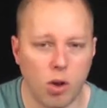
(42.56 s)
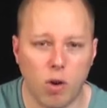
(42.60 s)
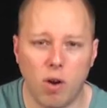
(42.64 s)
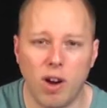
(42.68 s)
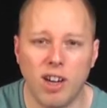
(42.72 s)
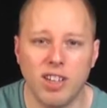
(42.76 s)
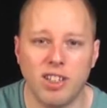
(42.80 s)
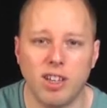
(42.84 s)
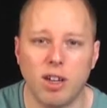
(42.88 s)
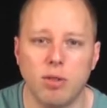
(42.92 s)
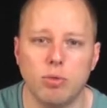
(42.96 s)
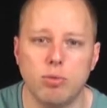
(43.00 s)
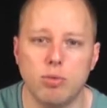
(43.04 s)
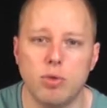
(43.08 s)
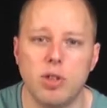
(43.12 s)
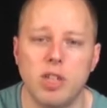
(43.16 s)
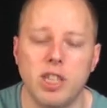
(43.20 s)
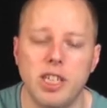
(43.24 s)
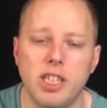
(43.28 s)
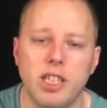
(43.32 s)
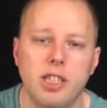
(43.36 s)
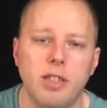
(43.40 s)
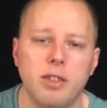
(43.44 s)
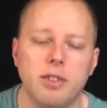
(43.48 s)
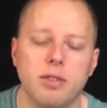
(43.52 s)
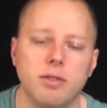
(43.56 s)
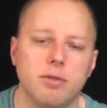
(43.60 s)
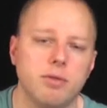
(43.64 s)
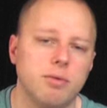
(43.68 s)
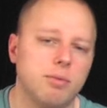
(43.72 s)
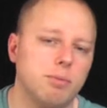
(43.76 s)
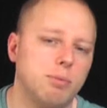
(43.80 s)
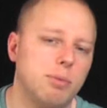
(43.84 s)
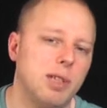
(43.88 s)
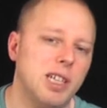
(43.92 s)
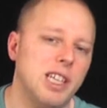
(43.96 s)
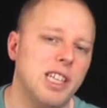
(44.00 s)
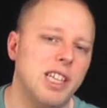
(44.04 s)
I don't really
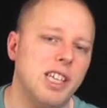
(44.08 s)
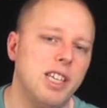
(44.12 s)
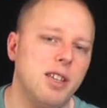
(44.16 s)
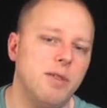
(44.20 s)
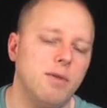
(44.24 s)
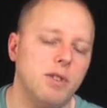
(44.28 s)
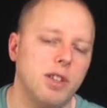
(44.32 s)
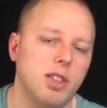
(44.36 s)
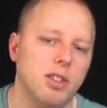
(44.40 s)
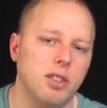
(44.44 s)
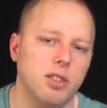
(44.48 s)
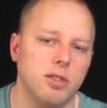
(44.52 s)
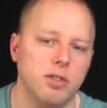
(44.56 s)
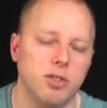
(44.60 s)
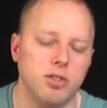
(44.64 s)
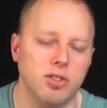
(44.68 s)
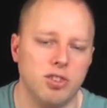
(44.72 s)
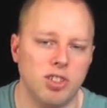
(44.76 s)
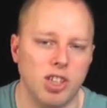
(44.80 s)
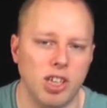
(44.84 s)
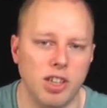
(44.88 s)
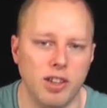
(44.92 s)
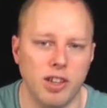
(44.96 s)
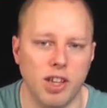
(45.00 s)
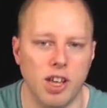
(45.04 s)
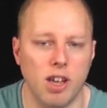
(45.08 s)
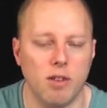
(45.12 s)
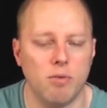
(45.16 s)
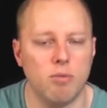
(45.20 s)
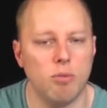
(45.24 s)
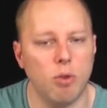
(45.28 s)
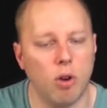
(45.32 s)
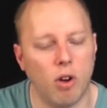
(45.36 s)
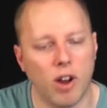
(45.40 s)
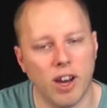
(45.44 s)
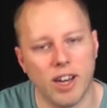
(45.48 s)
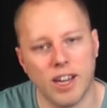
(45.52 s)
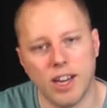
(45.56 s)
believe in sitting there
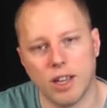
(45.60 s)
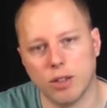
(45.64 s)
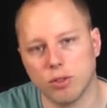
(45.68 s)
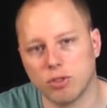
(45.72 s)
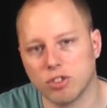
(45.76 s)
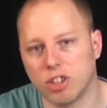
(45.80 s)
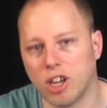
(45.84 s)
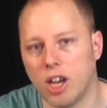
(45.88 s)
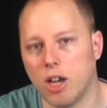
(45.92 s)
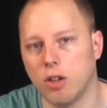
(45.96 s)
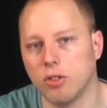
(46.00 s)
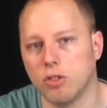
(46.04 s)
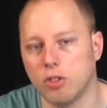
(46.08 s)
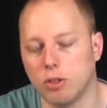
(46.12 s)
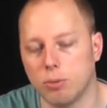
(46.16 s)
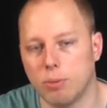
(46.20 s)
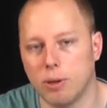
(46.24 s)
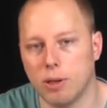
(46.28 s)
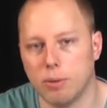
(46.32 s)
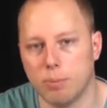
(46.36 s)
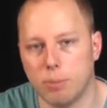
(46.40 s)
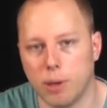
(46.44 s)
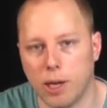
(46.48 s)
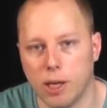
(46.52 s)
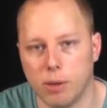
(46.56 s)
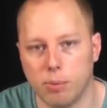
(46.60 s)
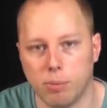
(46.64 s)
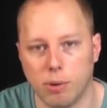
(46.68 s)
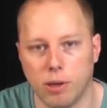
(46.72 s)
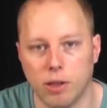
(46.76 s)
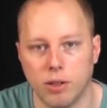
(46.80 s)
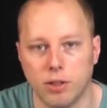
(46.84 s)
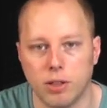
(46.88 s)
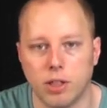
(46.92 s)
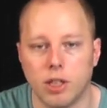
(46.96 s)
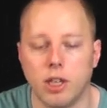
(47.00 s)
and writing out scales on a bit of paper.